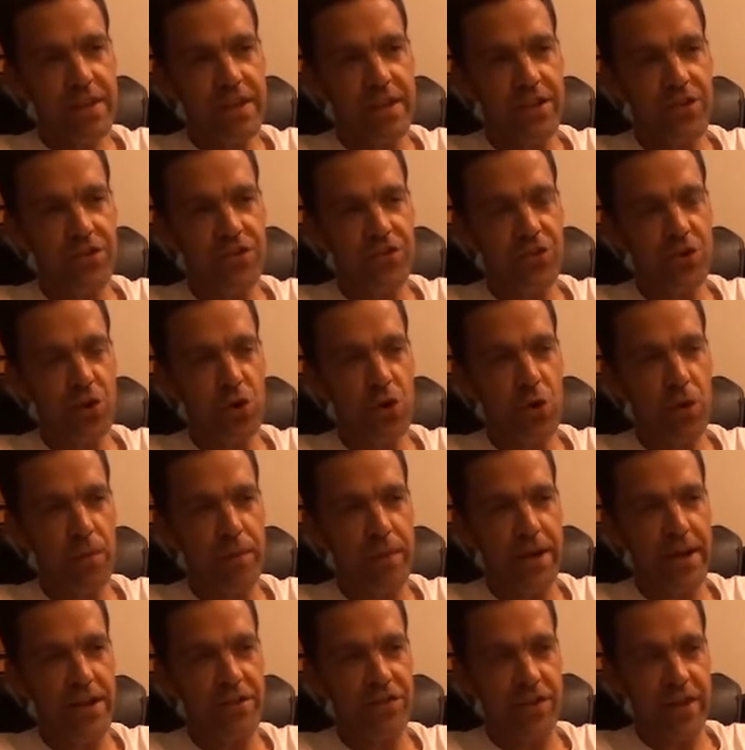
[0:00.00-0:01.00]
It's so
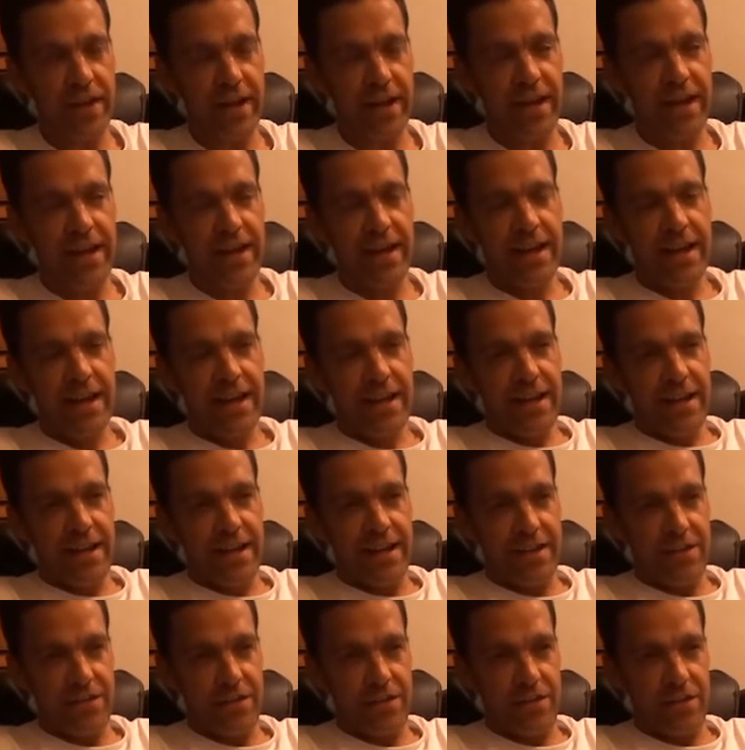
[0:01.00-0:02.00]
amazing,
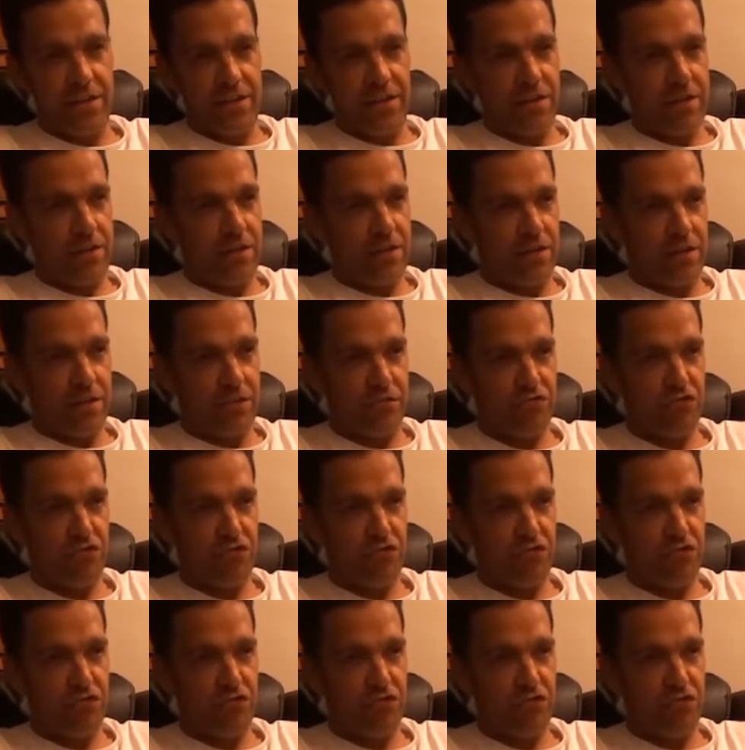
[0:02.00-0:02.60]
and the